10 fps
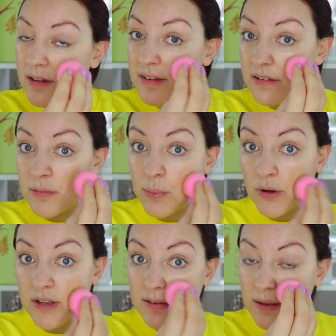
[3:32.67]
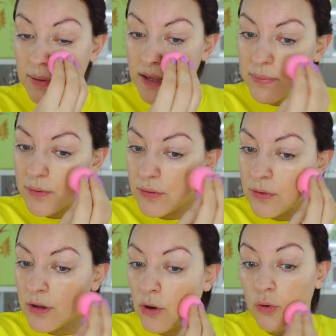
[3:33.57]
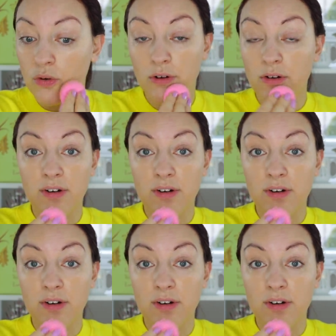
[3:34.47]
disappointing people, or,